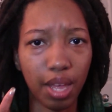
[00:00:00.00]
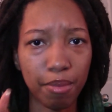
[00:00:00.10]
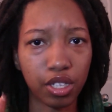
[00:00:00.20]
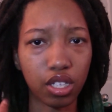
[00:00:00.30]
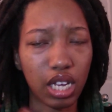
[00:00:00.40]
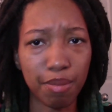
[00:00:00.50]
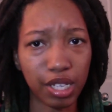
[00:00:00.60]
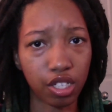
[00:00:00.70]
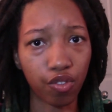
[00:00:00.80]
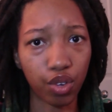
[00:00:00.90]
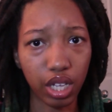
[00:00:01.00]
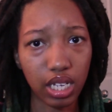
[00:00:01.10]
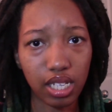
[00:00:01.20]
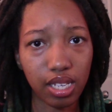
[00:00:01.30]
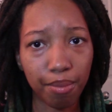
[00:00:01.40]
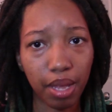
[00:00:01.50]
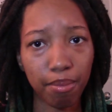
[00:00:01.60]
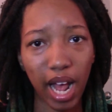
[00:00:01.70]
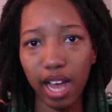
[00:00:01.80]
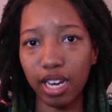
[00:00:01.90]
He must have really did something
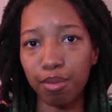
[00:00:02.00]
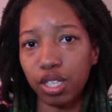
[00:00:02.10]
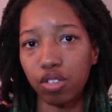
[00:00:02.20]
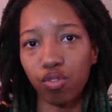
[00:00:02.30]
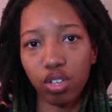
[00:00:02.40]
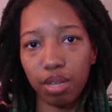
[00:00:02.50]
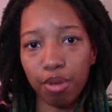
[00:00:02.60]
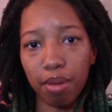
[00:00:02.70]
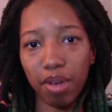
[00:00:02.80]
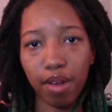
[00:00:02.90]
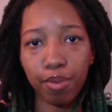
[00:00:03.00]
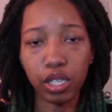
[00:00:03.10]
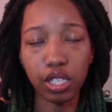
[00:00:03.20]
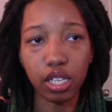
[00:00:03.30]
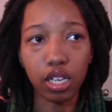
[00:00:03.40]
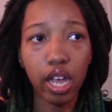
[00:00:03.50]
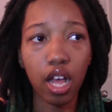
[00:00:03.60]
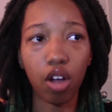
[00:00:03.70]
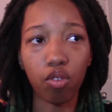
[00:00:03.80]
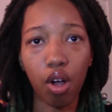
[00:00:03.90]
bad. He must have really been a bad person,
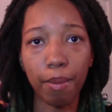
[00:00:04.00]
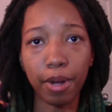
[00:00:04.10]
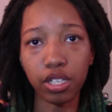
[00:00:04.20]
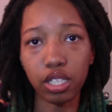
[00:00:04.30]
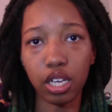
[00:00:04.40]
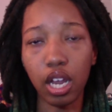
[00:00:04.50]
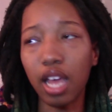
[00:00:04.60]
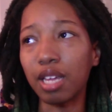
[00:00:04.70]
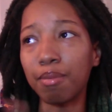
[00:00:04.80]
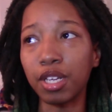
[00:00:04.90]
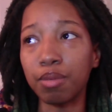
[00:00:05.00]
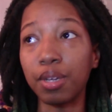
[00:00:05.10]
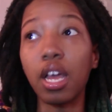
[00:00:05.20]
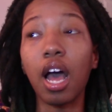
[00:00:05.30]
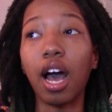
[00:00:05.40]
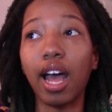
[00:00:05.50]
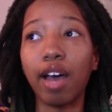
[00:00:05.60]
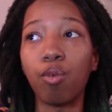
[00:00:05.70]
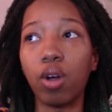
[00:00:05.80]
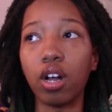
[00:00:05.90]
a wrong person. He must be. I
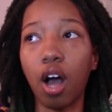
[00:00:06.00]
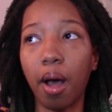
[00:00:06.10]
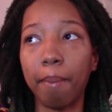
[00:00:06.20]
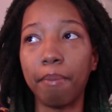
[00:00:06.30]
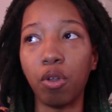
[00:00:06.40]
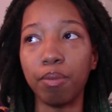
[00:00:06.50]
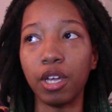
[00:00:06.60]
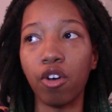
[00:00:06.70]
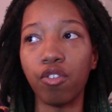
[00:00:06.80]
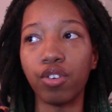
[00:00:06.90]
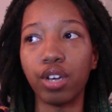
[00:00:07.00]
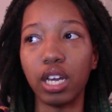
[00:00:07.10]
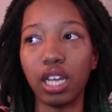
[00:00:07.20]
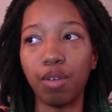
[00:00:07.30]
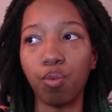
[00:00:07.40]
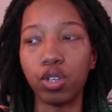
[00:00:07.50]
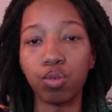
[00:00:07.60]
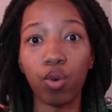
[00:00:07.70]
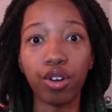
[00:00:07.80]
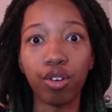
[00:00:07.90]
had one cop pull me over, and he was
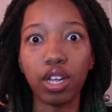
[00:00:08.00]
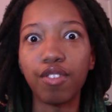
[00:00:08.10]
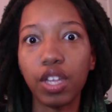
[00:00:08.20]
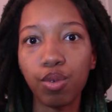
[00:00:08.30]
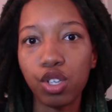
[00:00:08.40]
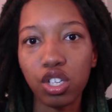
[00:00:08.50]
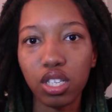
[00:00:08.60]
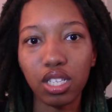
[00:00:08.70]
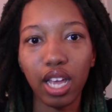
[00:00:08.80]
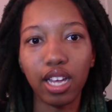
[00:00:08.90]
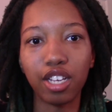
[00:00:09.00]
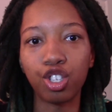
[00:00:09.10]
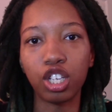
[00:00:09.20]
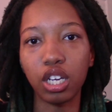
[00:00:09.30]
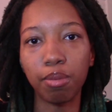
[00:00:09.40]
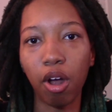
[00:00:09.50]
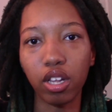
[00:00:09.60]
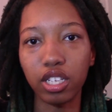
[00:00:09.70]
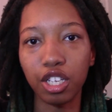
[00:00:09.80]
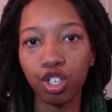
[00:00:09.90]
wondering if he was just like a shitty
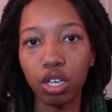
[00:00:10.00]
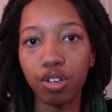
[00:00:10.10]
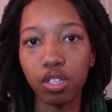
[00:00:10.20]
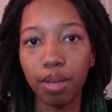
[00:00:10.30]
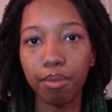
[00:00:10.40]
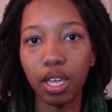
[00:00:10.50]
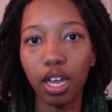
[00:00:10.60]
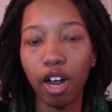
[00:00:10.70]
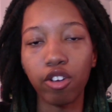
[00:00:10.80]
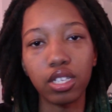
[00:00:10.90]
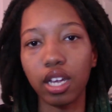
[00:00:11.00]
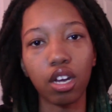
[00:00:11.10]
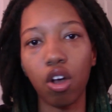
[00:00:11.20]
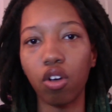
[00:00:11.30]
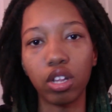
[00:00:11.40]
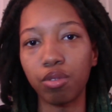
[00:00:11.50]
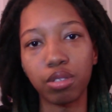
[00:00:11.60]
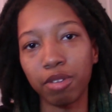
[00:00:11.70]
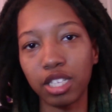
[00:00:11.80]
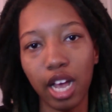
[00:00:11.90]
politician or something, and I was like, no, that
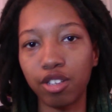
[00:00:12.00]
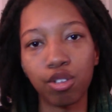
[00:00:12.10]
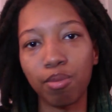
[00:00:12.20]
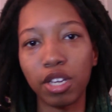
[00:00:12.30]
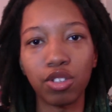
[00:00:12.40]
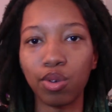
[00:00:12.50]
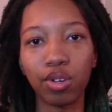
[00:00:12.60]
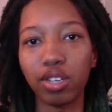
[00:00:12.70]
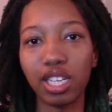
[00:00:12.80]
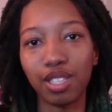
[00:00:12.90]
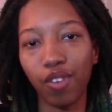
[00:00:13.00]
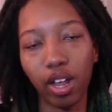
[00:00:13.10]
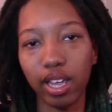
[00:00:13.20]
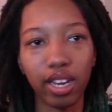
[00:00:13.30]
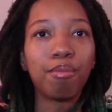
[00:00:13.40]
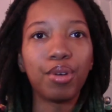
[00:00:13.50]
was my tattoo mentor, he's fine.